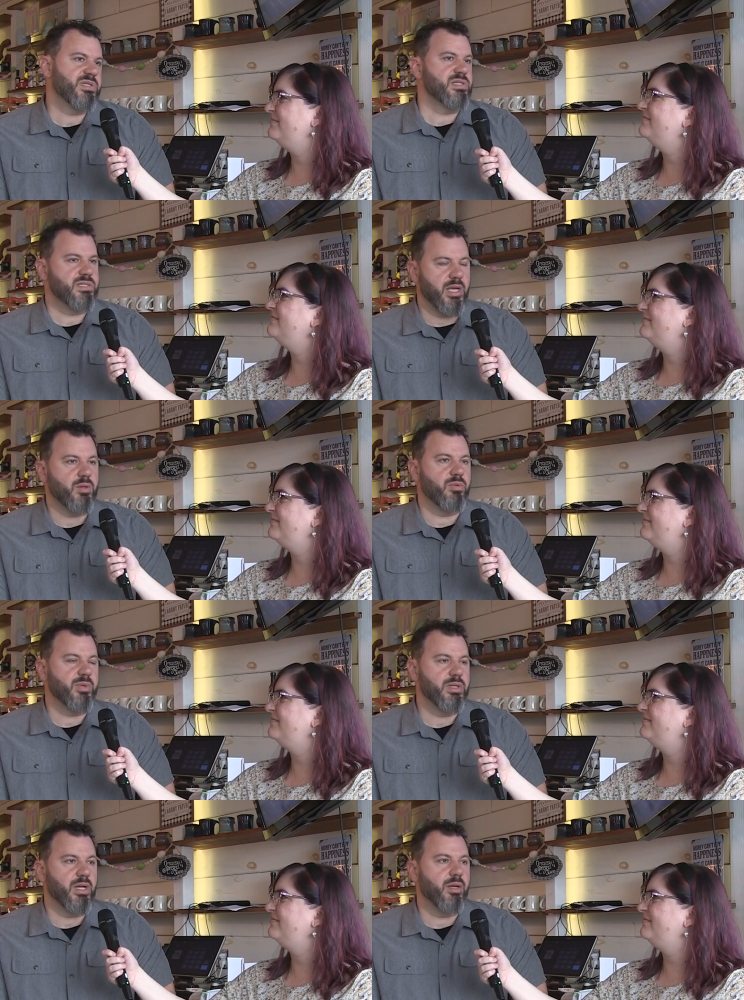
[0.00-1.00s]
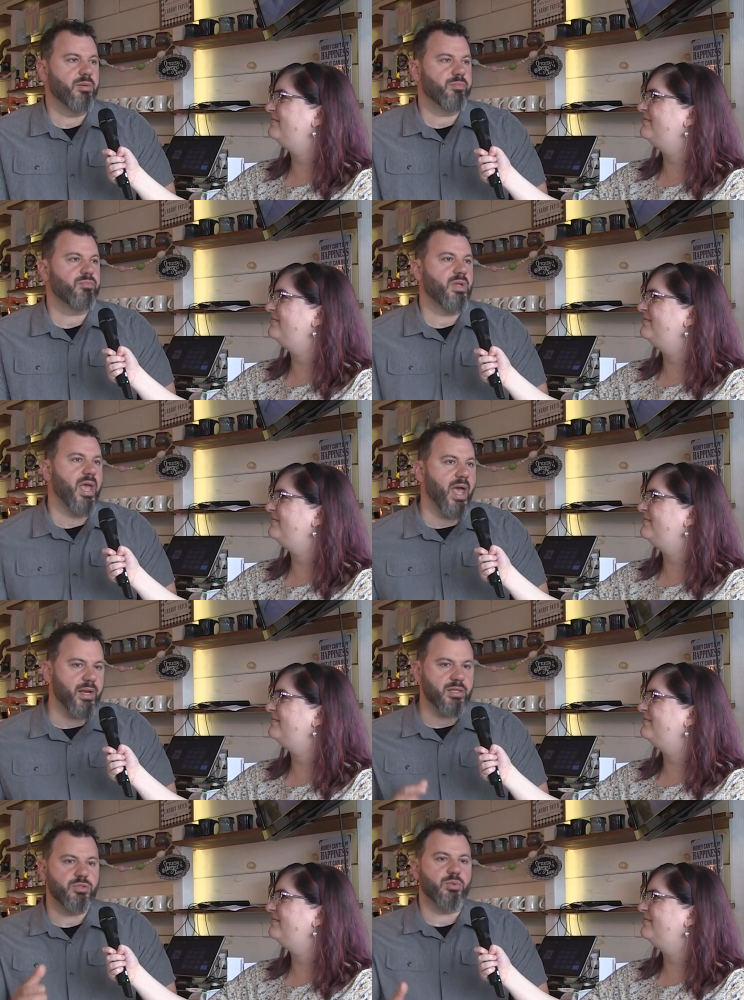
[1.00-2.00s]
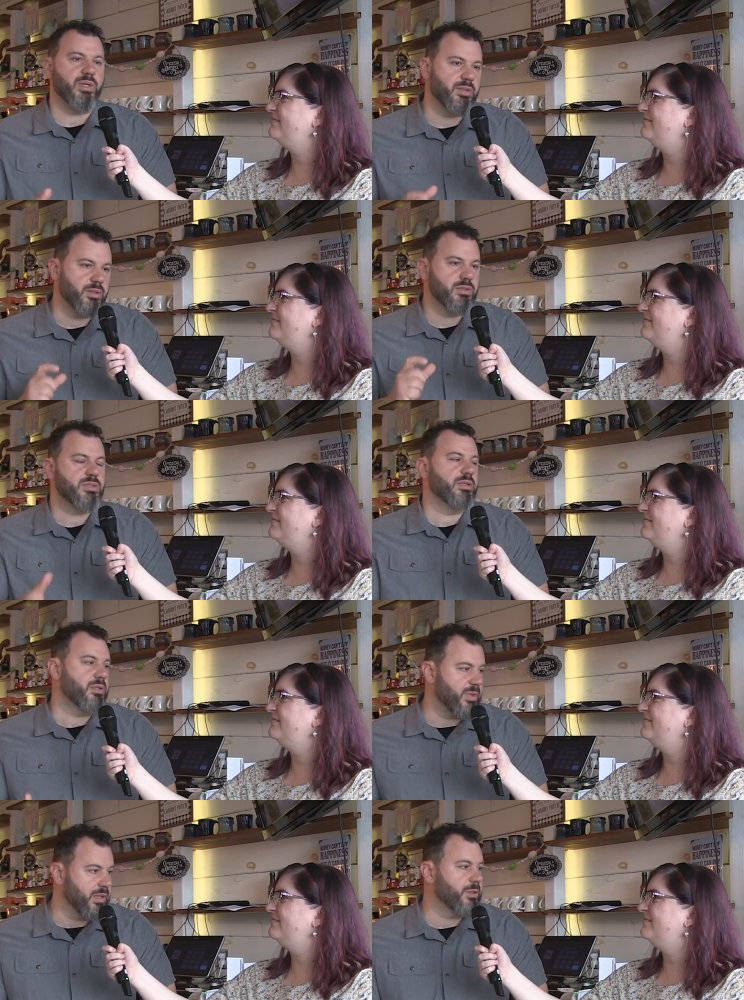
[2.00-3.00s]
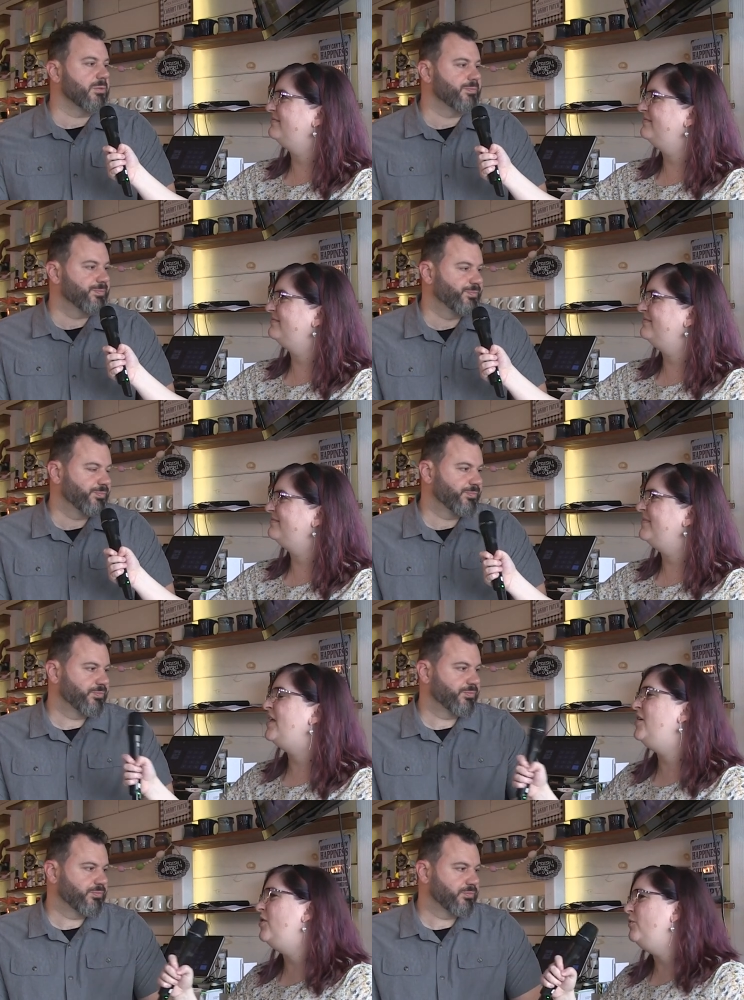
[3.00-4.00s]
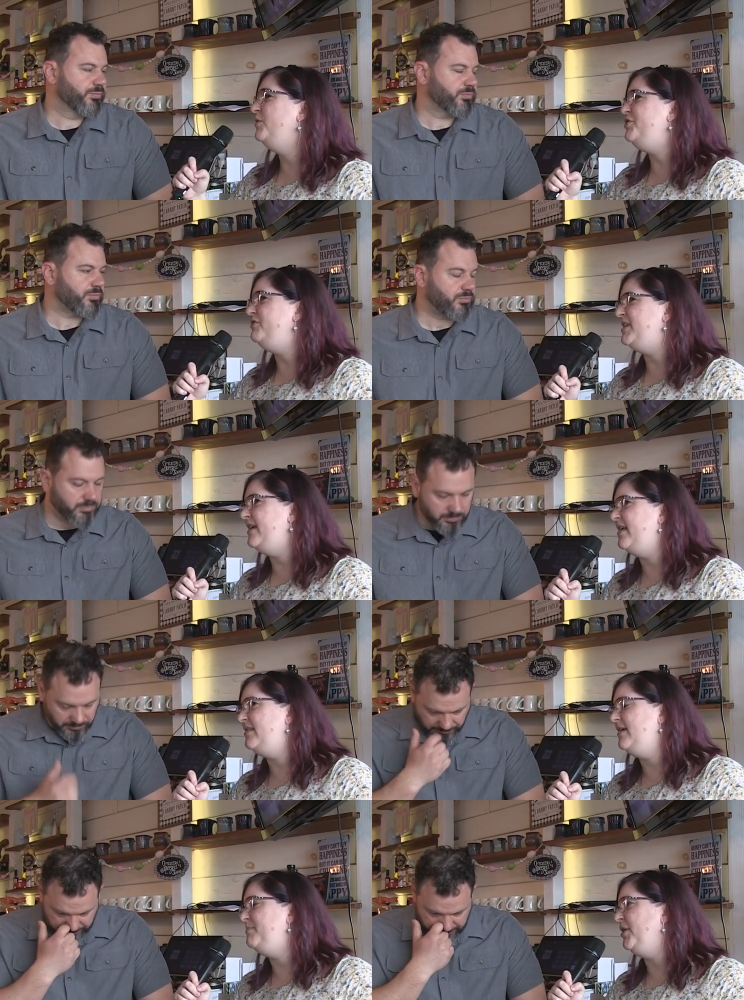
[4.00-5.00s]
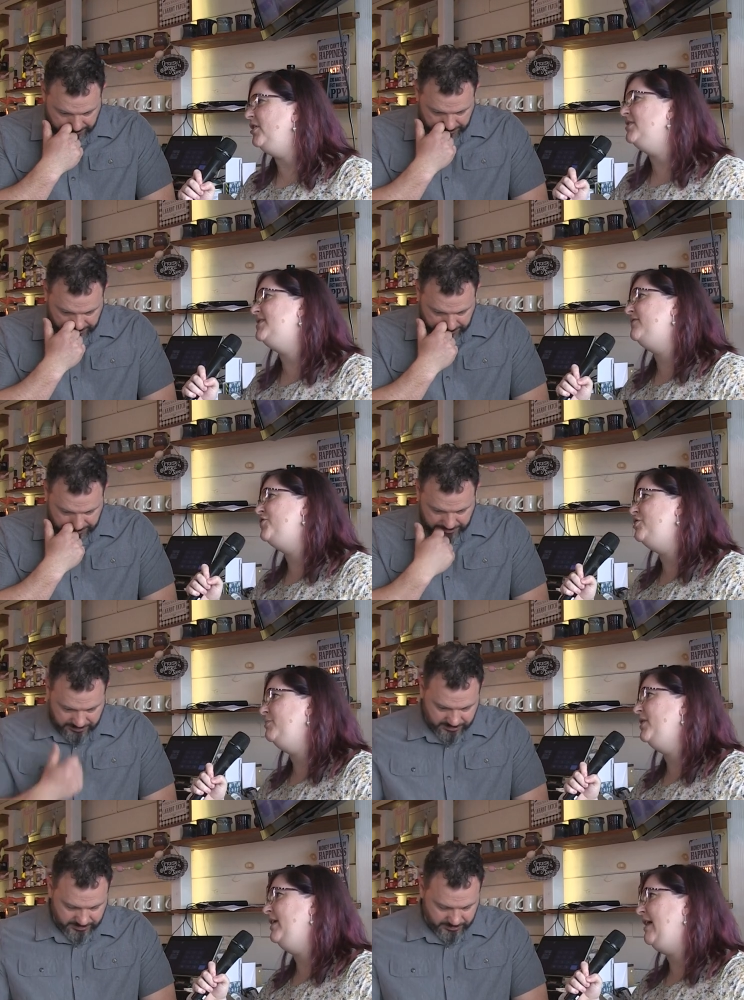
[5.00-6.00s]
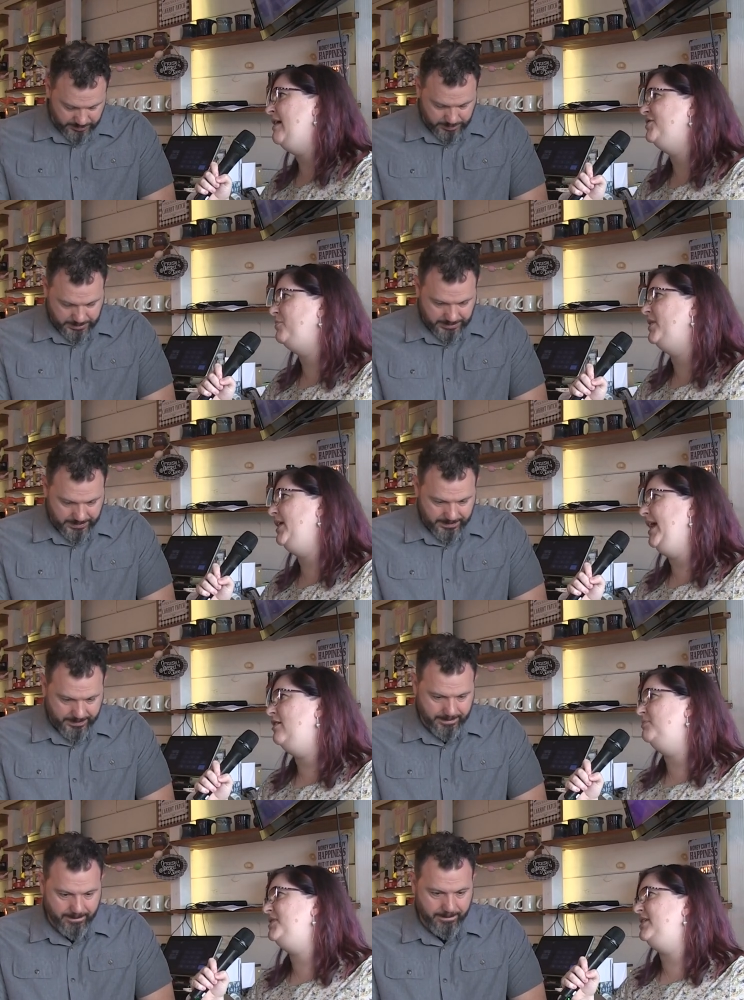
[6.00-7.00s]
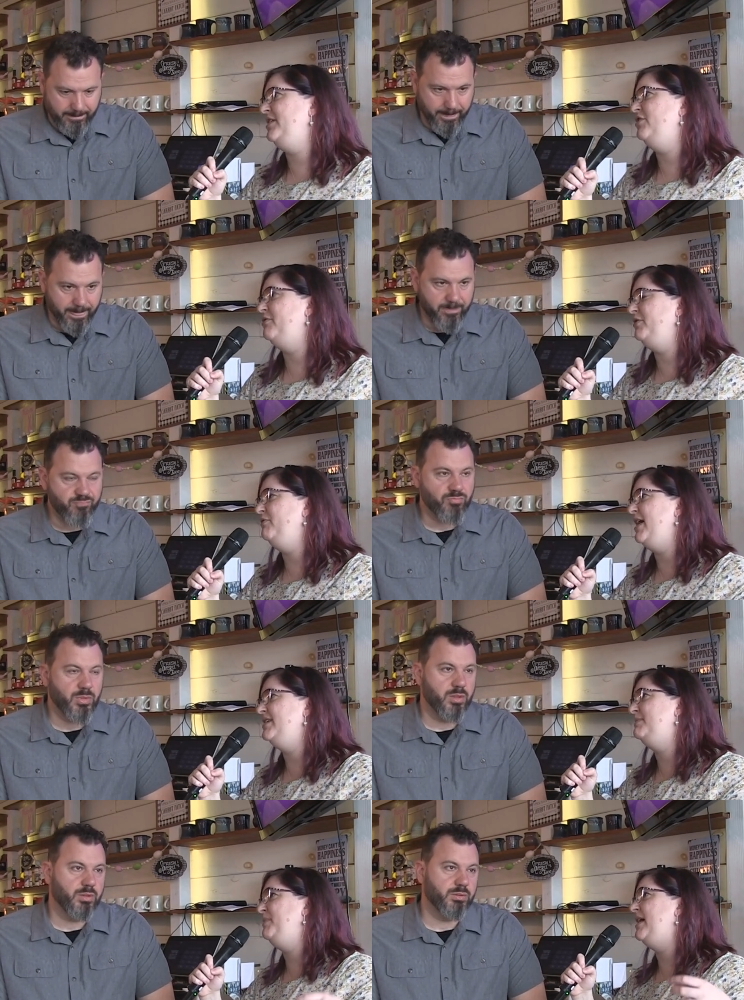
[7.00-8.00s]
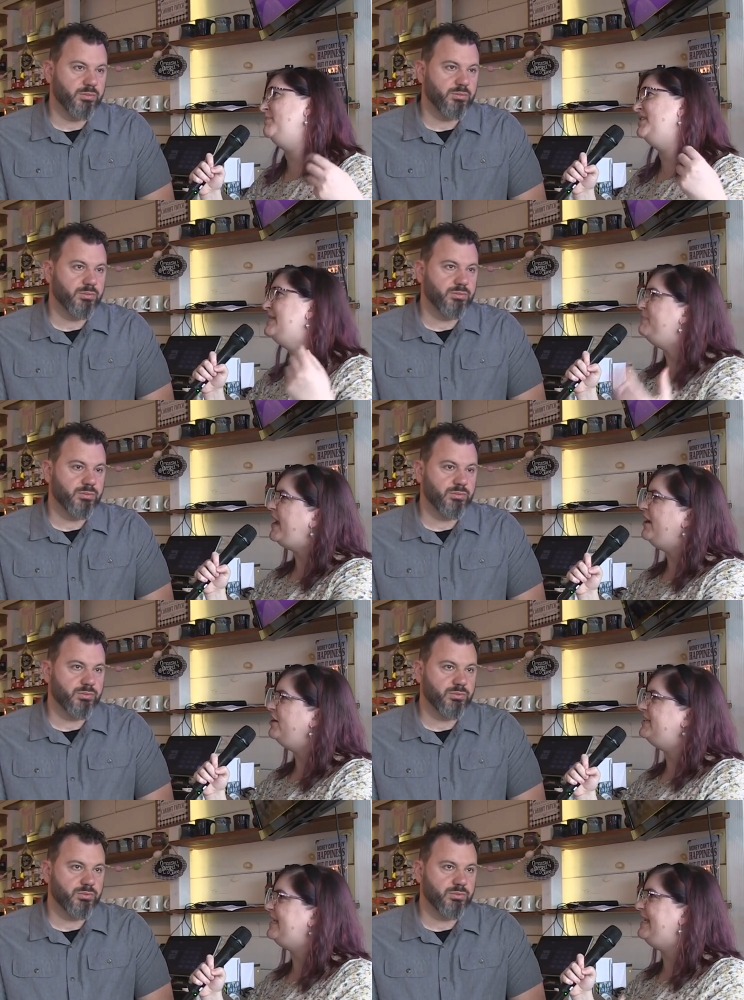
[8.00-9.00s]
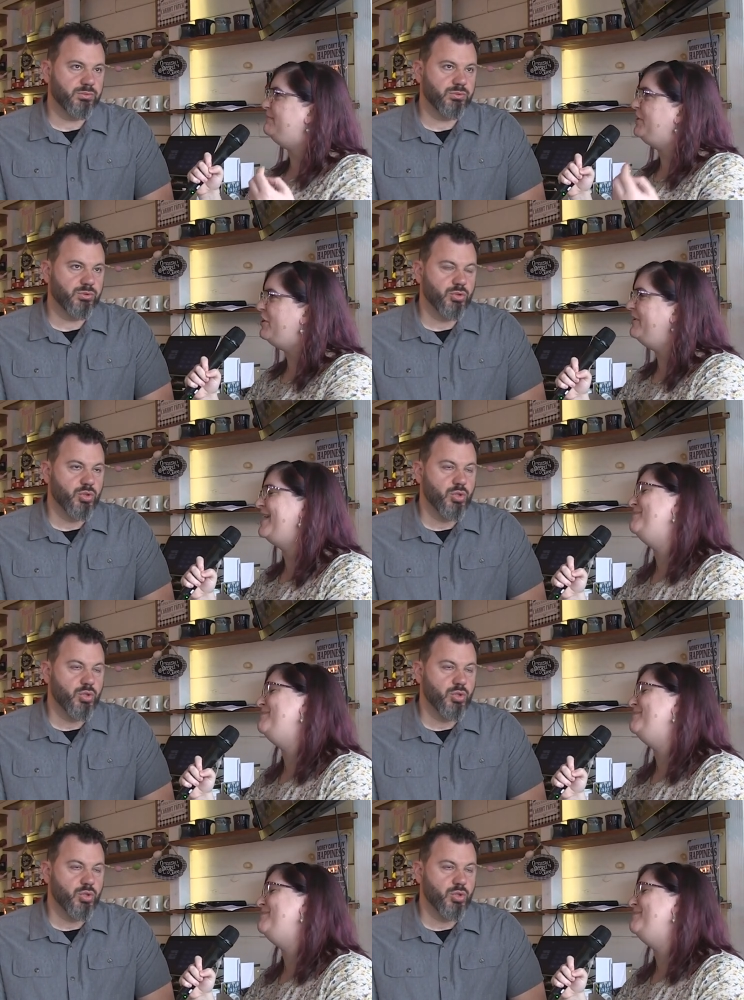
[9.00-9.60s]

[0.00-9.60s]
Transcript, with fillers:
Speaker 1: since then we've been uh, adding to it little by little.
Speaker 2: Would you say that the appearance of Schubert has really helped, you know, you guys become inspired to keep going?